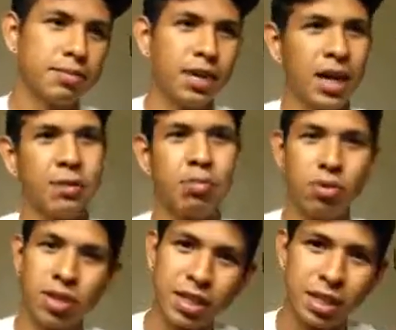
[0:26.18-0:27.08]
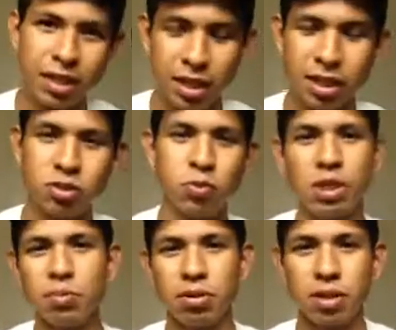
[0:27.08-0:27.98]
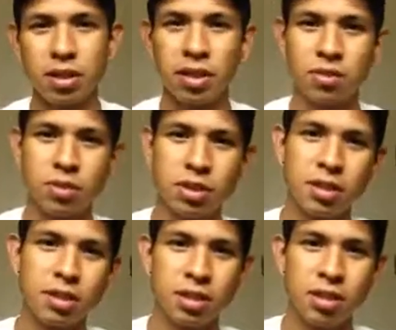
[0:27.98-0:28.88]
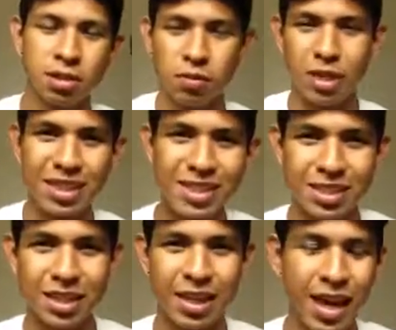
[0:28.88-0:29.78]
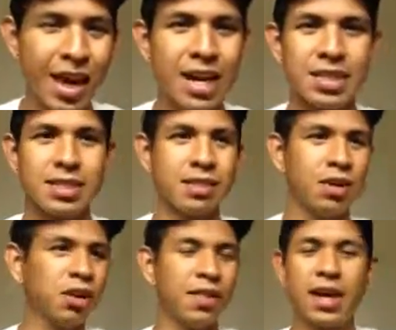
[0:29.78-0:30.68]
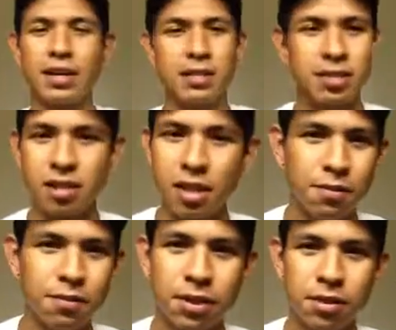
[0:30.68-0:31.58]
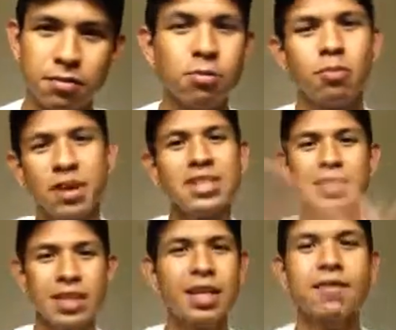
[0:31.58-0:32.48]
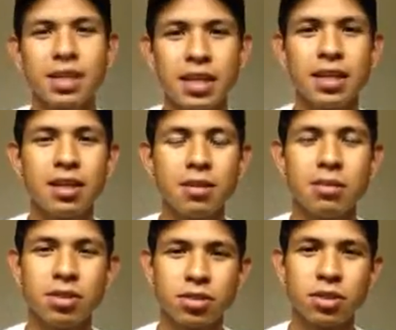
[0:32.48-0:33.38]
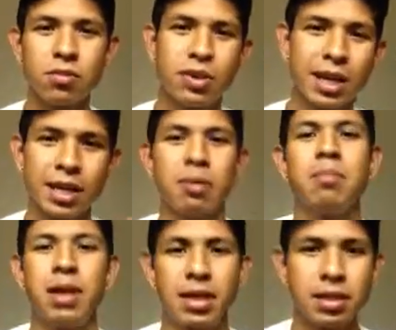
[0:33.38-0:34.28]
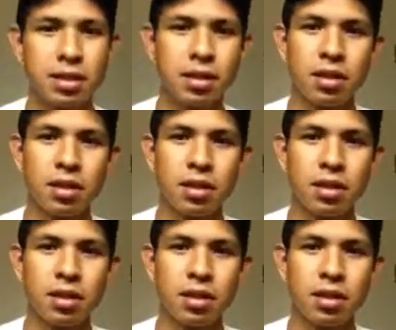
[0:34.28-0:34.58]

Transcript: how to pull in the clutch, when to pull in the clutch, when to release the gas and all that stuff. Well, basically everything I'm going to show you when I get my bike,